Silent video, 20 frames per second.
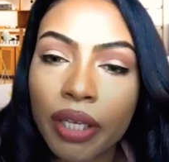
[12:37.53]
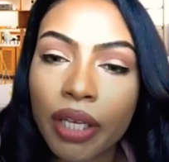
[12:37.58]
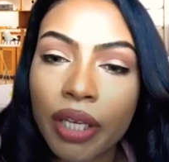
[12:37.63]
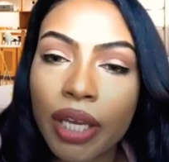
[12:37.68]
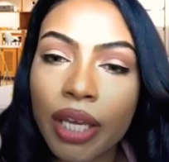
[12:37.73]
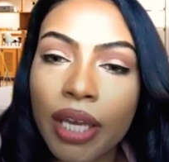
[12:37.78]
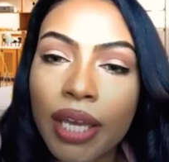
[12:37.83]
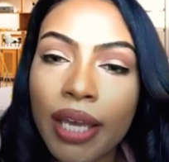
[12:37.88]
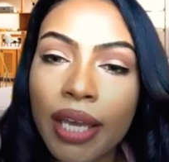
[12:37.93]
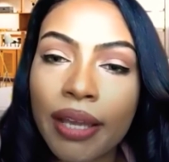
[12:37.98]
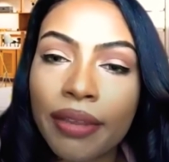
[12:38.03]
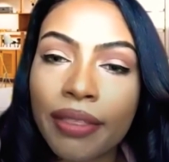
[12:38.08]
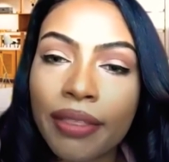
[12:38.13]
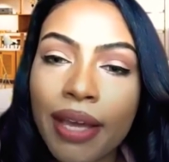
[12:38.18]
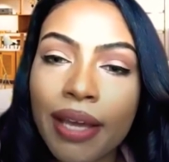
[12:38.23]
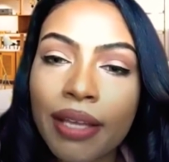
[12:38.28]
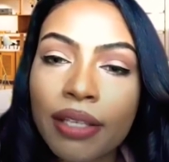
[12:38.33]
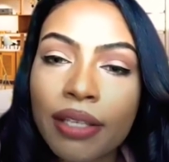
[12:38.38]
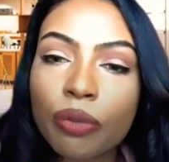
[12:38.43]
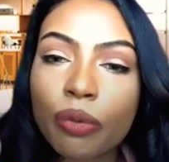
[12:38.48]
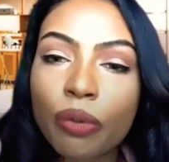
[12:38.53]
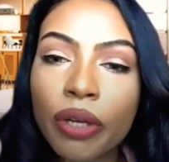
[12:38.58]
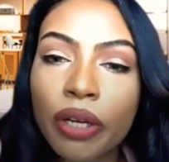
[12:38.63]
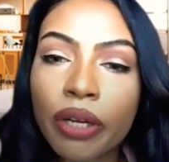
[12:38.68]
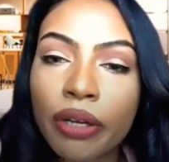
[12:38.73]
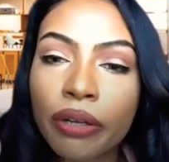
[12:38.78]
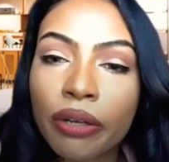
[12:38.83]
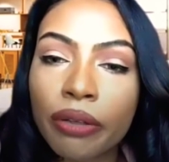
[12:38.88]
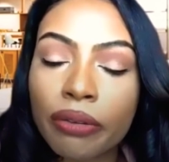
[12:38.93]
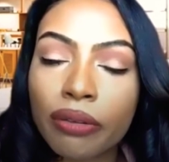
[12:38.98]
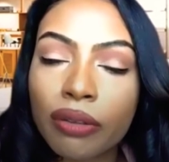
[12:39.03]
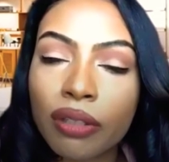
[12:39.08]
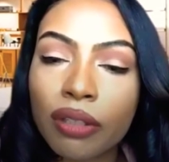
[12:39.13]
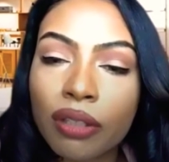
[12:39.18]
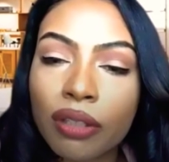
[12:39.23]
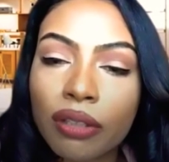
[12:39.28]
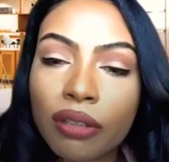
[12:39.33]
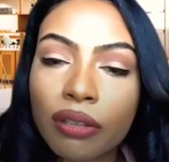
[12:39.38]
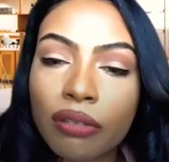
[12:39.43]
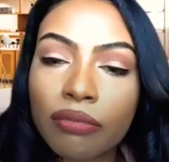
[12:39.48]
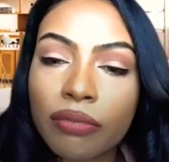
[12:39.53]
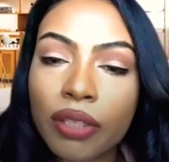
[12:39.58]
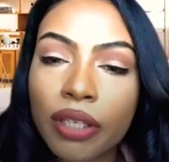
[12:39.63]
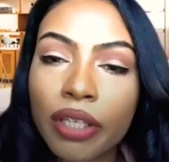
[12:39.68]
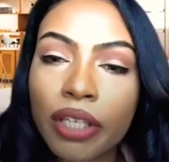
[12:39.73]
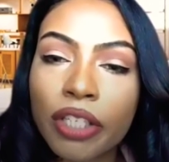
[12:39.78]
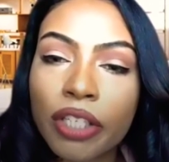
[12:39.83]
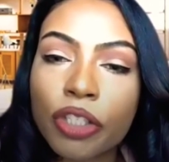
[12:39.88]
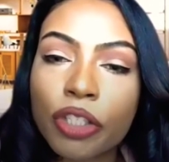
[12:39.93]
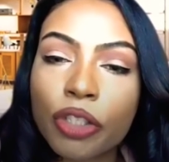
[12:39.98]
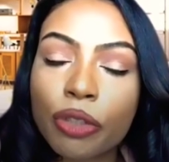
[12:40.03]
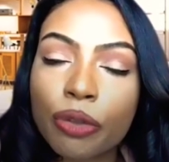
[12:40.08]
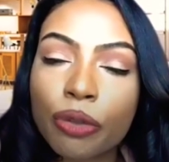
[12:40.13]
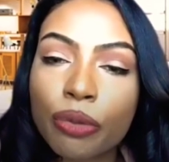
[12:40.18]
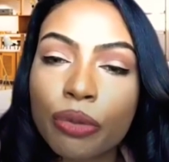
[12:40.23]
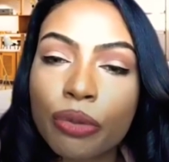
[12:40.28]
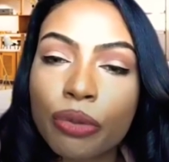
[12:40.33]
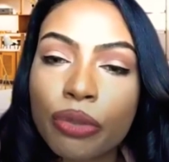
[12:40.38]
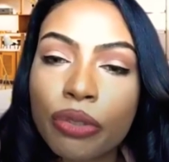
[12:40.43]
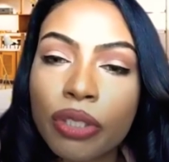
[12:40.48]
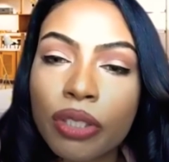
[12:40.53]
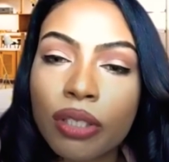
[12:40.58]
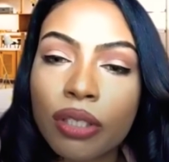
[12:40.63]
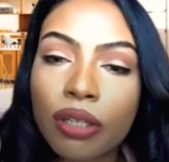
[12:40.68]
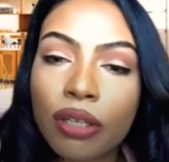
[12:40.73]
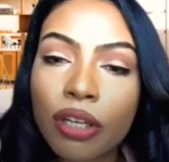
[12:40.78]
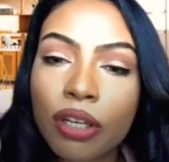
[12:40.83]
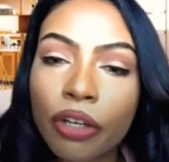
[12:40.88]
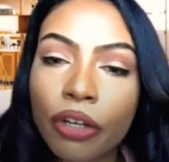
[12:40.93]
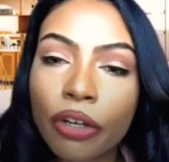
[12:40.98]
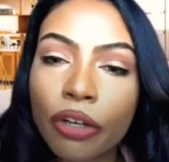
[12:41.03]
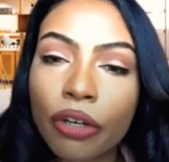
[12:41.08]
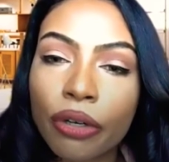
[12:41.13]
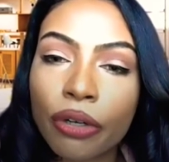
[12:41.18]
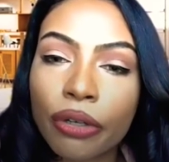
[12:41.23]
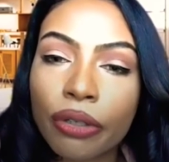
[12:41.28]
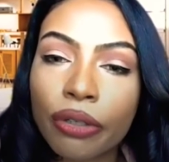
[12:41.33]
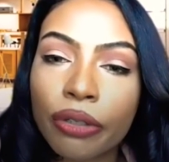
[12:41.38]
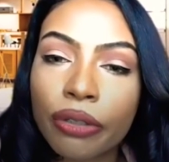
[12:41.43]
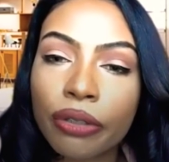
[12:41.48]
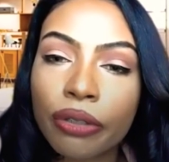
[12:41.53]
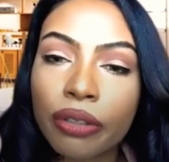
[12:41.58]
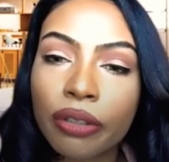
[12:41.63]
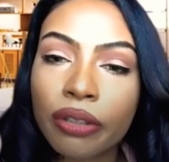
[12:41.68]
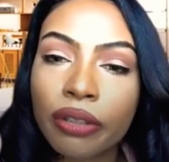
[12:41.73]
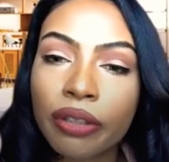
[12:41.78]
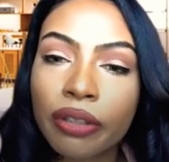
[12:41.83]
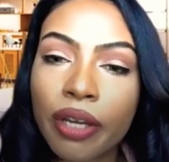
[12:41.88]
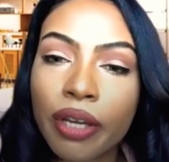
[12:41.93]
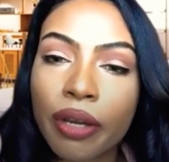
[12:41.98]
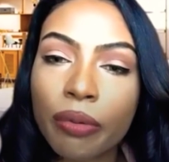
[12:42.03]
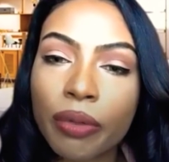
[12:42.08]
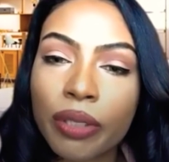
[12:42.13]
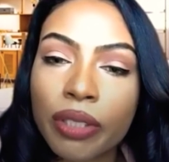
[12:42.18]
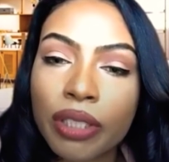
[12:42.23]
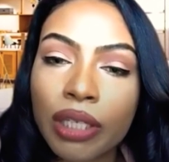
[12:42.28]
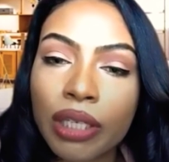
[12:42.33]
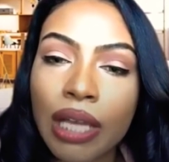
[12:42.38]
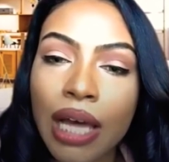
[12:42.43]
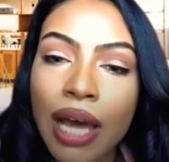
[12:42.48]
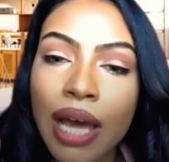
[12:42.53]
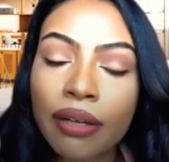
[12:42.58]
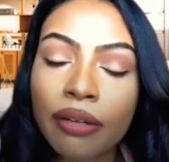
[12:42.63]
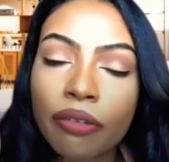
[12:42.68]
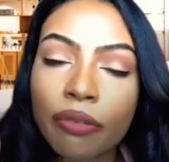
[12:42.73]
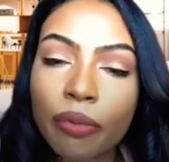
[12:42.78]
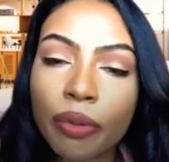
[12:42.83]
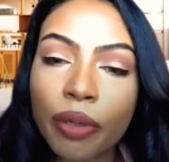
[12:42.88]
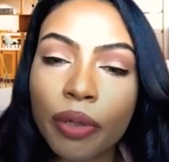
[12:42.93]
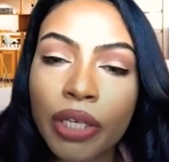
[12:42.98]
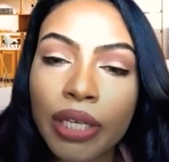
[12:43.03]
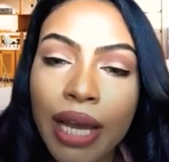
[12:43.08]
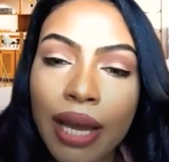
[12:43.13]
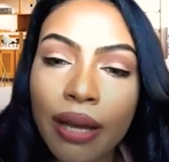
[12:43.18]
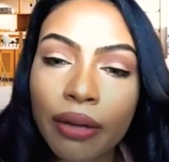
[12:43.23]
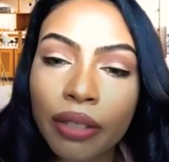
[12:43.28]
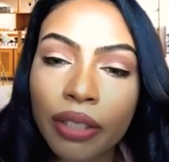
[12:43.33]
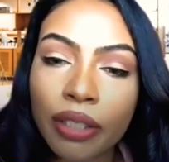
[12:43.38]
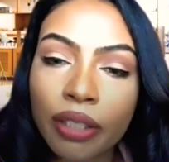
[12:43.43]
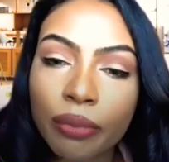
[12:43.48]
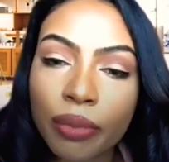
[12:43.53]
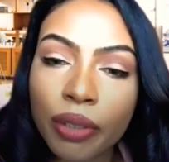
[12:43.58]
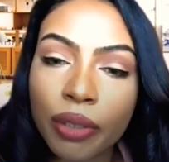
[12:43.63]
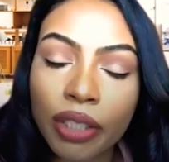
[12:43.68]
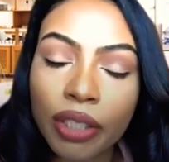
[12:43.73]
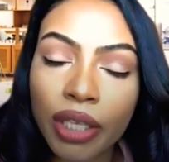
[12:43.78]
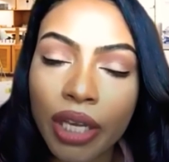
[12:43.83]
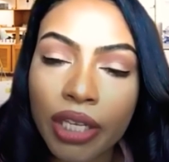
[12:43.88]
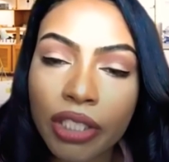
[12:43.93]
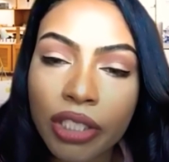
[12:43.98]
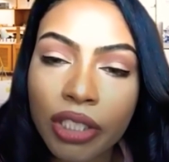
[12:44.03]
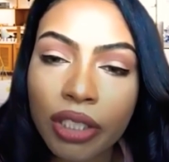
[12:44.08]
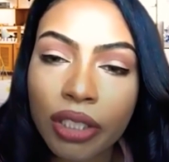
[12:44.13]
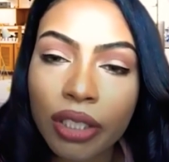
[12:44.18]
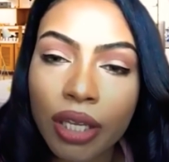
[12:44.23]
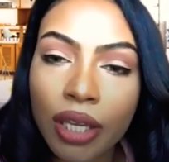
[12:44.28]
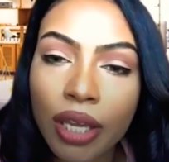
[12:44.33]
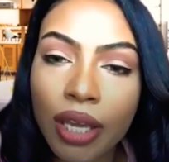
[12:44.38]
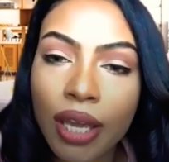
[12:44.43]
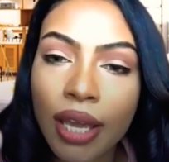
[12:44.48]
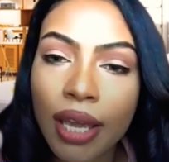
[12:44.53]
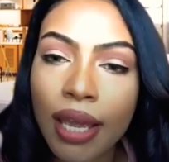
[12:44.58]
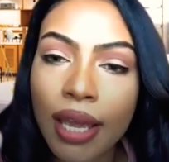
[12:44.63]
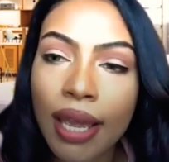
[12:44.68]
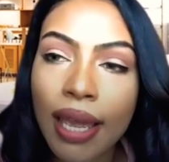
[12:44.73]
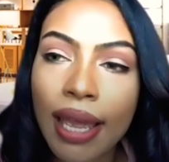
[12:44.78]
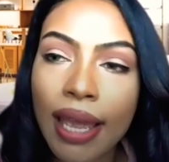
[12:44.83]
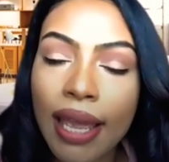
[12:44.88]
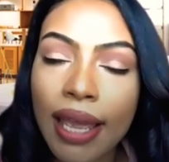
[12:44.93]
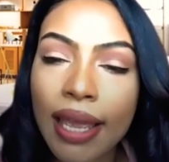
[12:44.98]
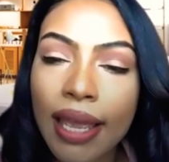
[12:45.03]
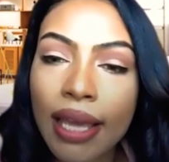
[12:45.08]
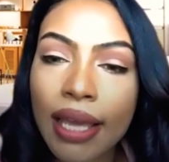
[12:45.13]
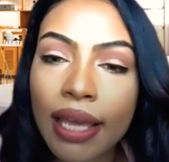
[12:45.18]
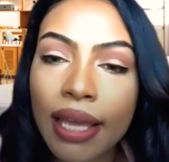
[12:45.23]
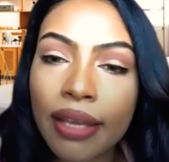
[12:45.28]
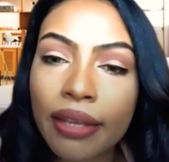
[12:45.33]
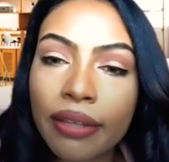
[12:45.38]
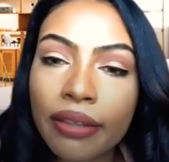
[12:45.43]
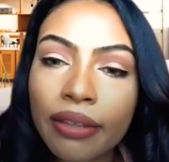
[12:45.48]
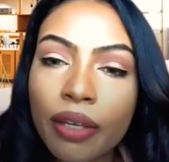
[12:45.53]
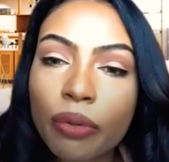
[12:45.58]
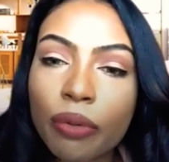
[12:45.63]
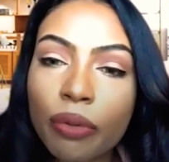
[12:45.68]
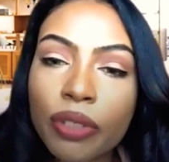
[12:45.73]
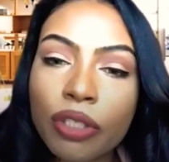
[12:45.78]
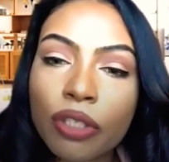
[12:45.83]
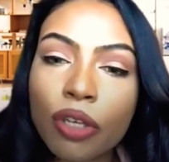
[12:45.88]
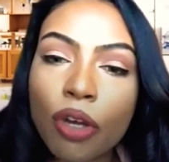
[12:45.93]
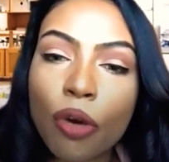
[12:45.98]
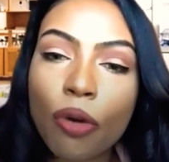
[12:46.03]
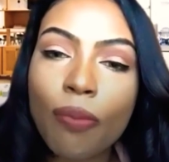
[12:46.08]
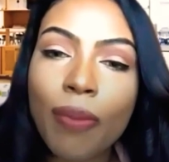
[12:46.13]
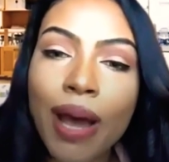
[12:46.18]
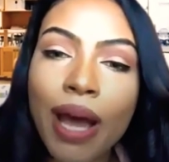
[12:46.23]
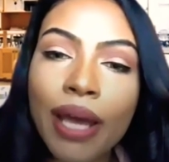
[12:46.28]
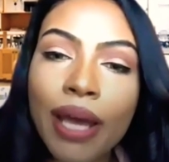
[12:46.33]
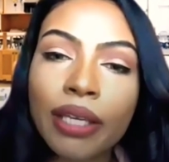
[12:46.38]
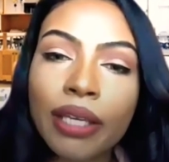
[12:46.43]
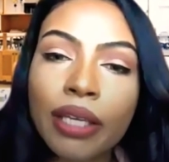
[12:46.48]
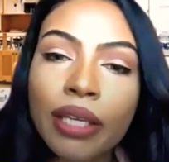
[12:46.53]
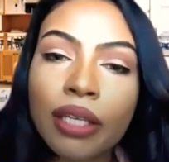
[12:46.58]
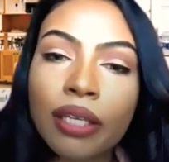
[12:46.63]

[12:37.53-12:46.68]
And that's where the issues occurred. There was a lot of breakdown in communication, and there was nobody